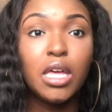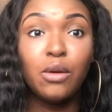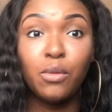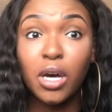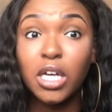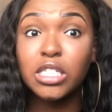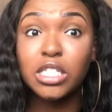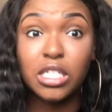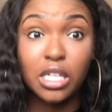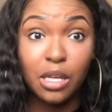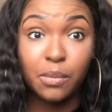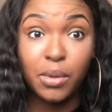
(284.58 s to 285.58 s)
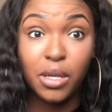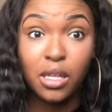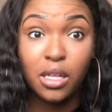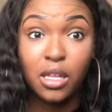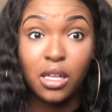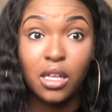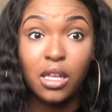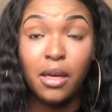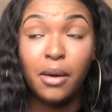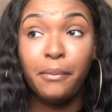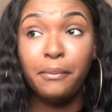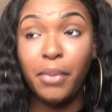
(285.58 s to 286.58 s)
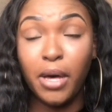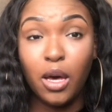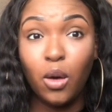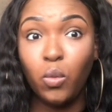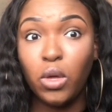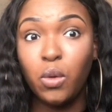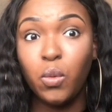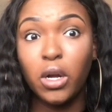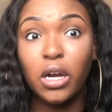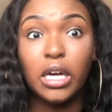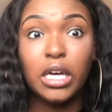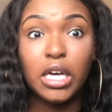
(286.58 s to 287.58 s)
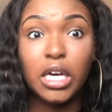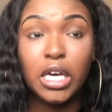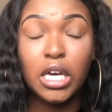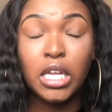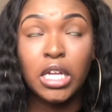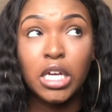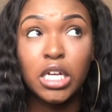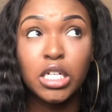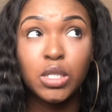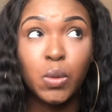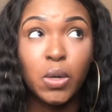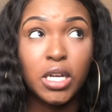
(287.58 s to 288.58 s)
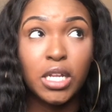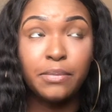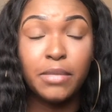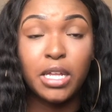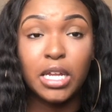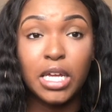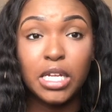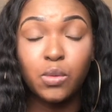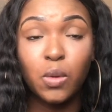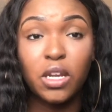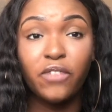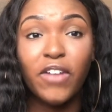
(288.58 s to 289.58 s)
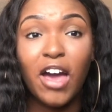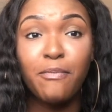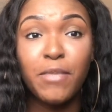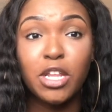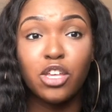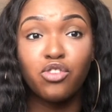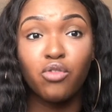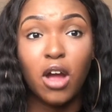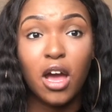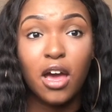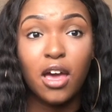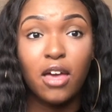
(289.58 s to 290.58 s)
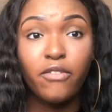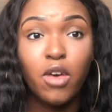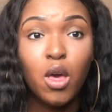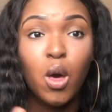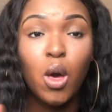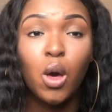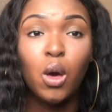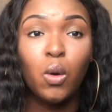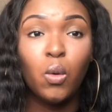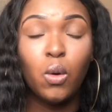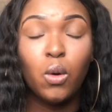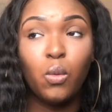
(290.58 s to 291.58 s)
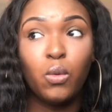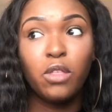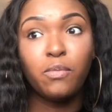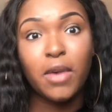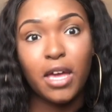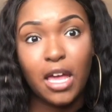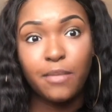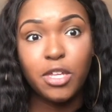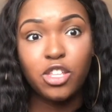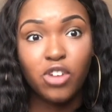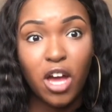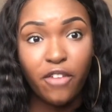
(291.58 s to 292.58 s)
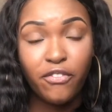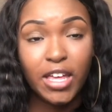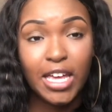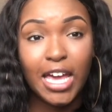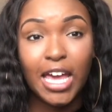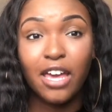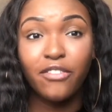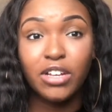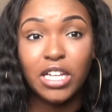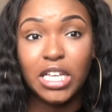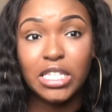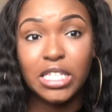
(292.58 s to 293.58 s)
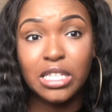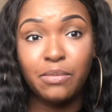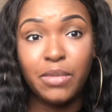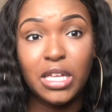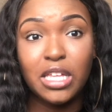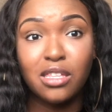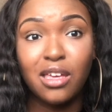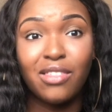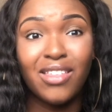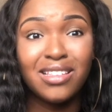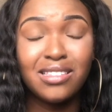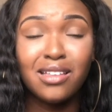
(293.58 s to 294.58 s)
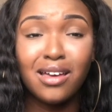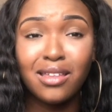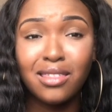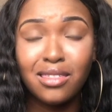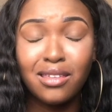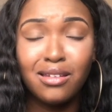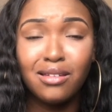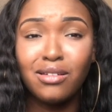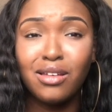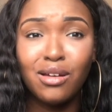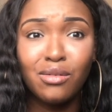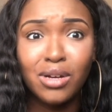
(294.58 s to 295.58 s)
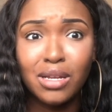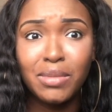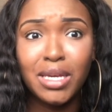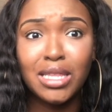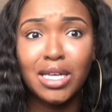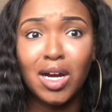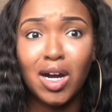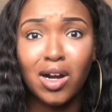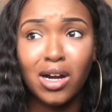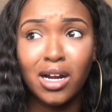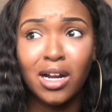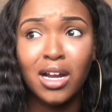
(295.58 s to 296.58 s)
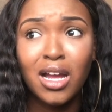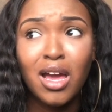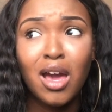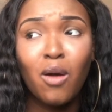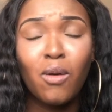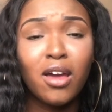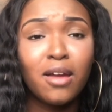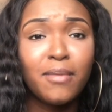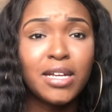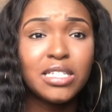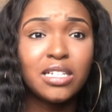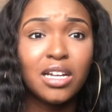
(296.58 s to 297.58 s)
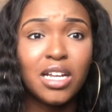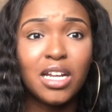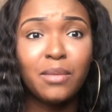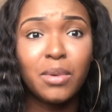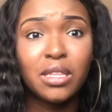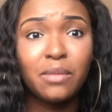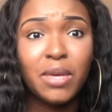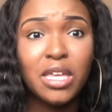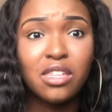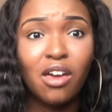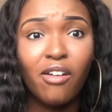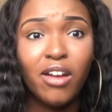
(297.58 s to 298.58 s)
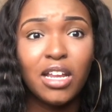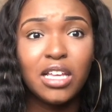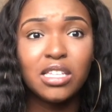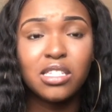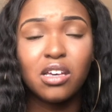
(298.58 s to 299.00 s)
It was cheap, but we were a good 20-minute, 25-minute drive with Miami traffic every day to the beach. And that's not, you know, you don't want to be in the car while everybody's turning up on the beach already.